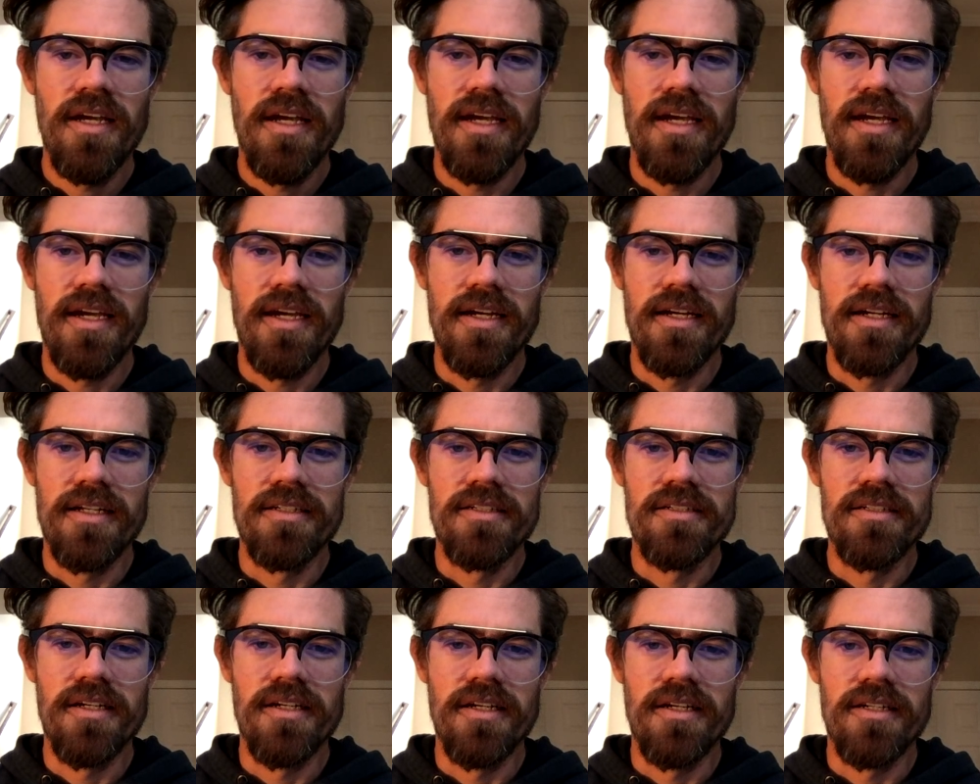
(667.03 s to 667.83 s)

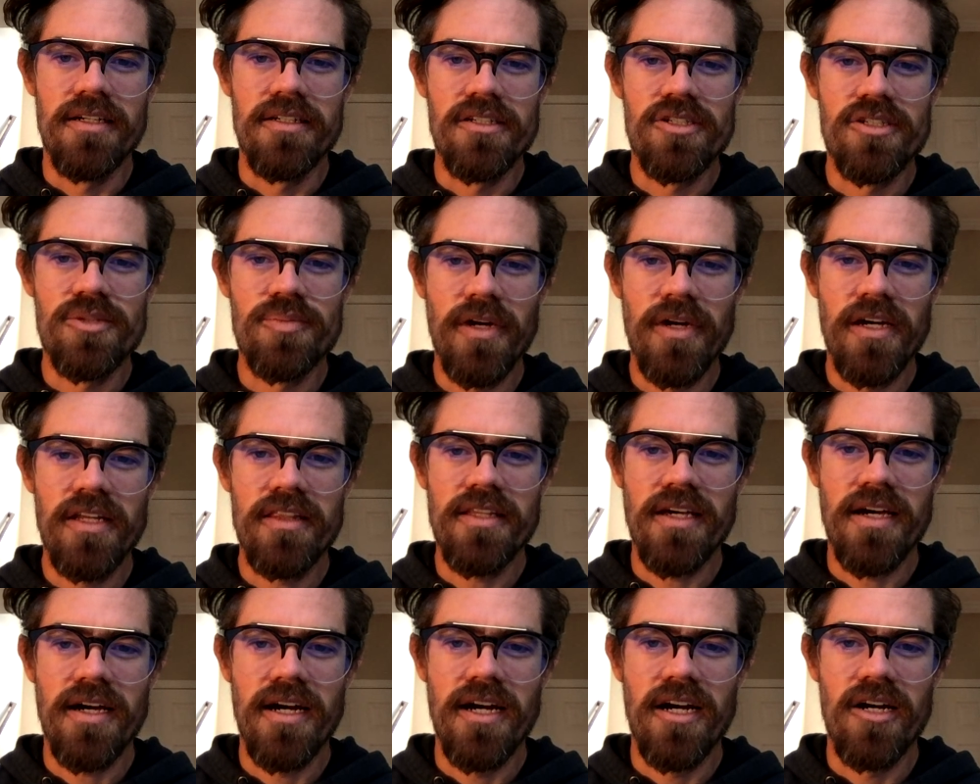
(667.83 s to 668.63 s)
And despite
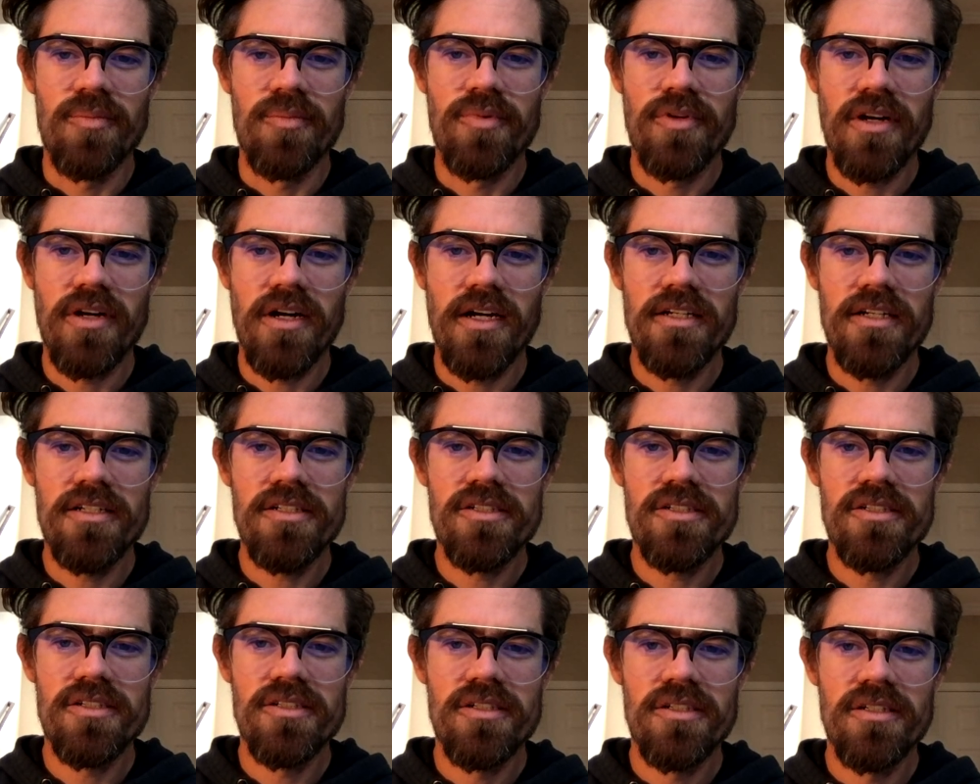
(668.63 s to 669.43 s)
the higher
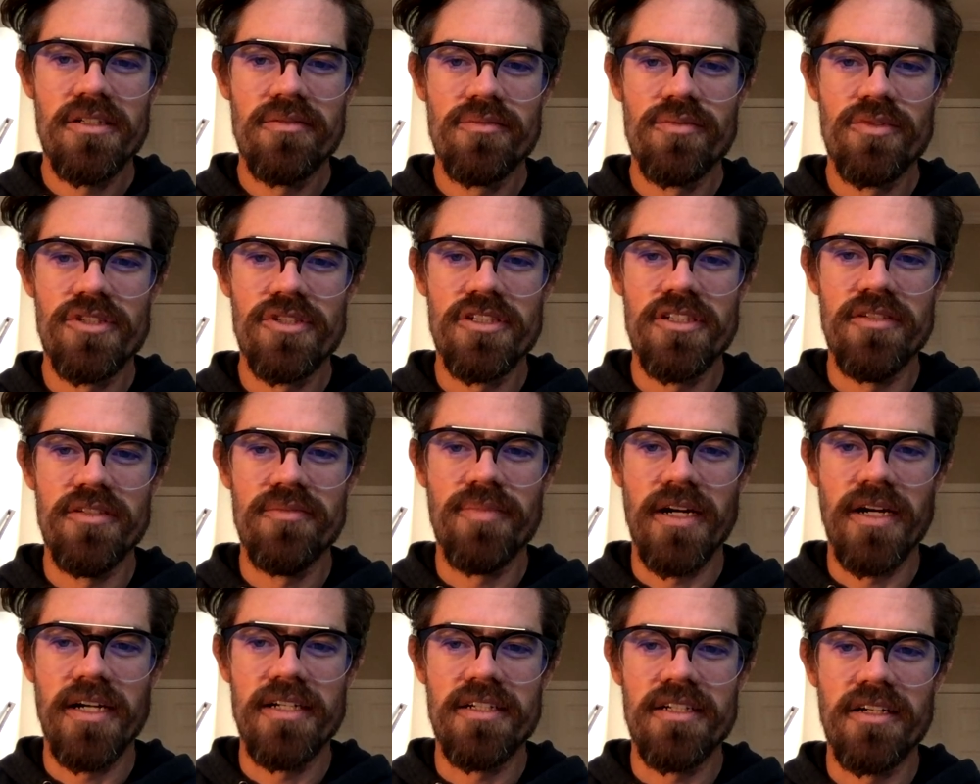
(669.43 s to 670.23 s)
price received
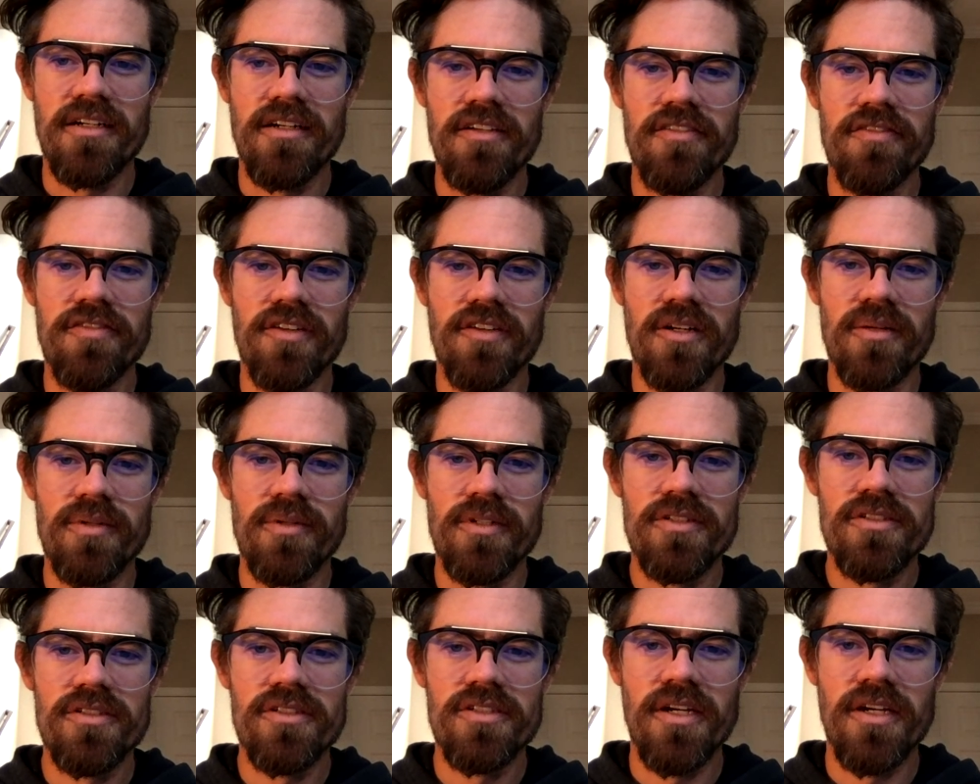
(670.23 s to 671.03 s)
by dairy
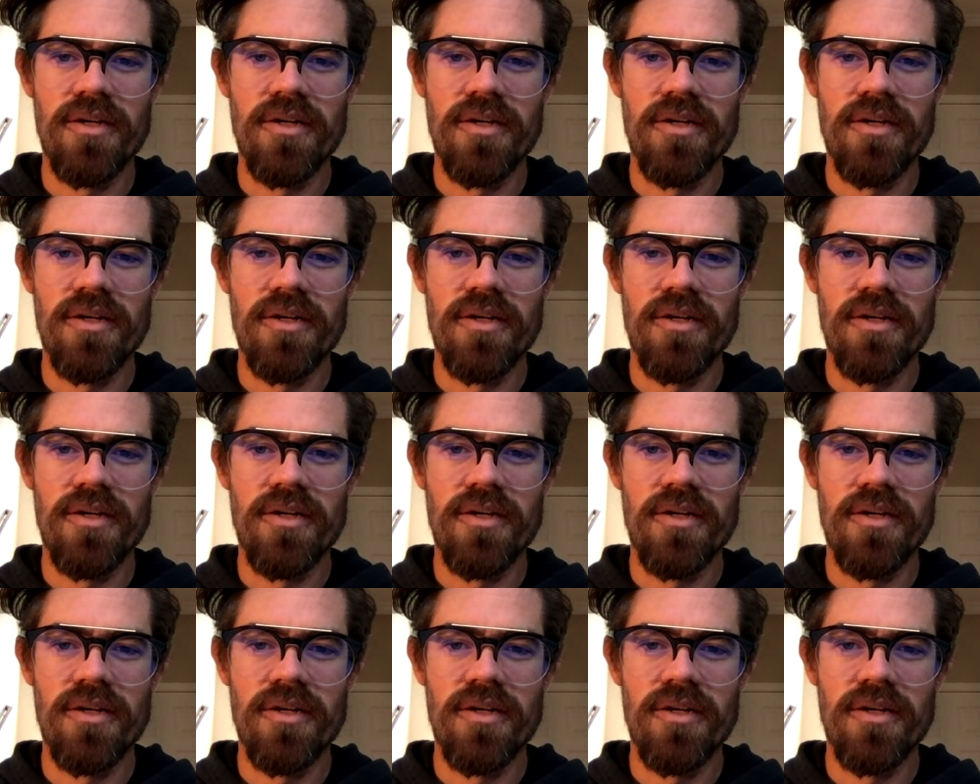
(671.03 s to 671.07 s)
farmers,